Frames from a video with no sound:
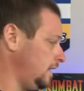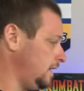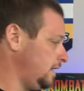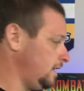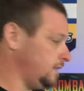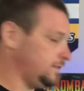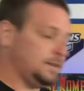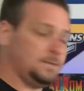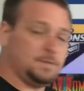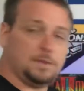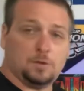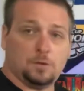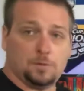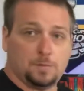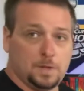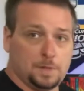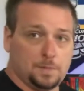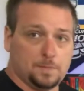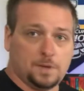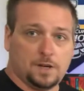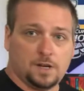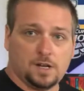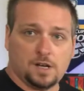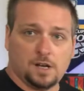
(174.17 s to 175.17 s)
Same thing with Big
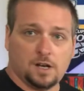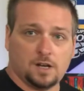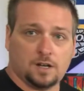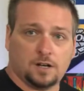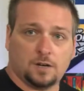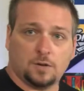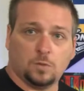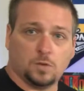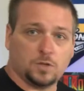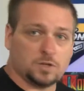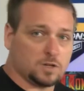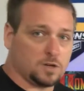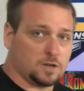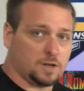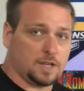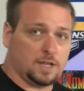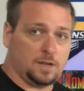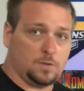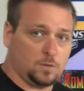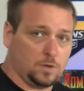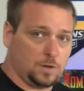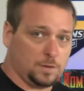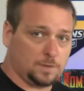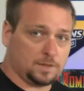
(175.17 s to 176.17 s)
Buck Hunter, which Arcade
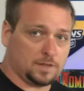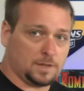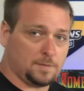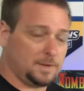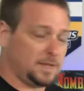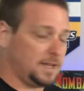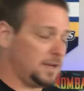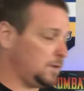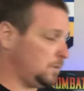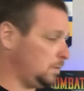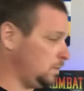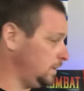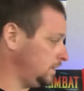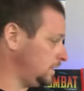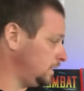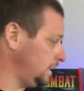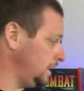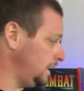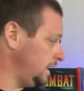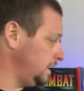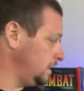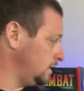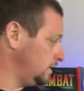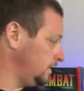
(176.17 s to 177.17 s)
1 is coming out with
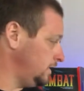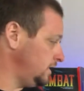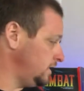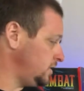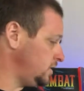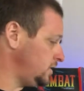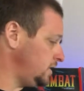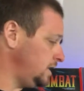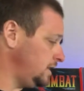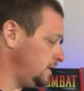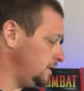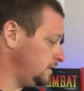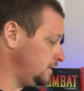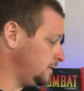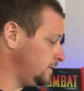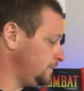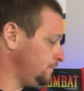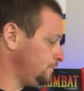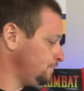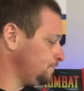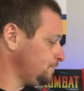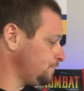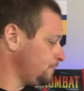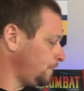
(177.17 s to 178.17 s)
later this year.
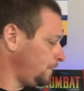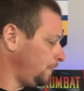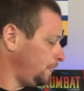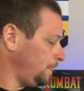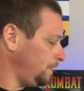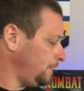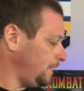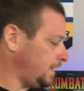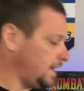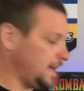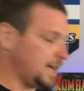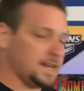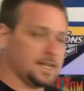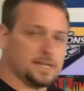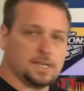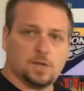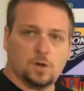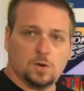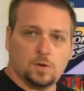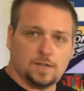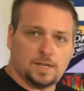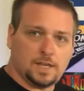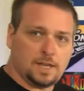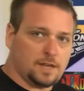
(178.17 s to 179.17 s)
They kind of go
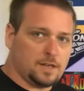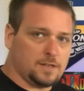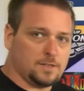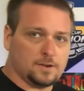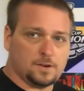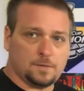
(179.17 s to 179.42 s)
together.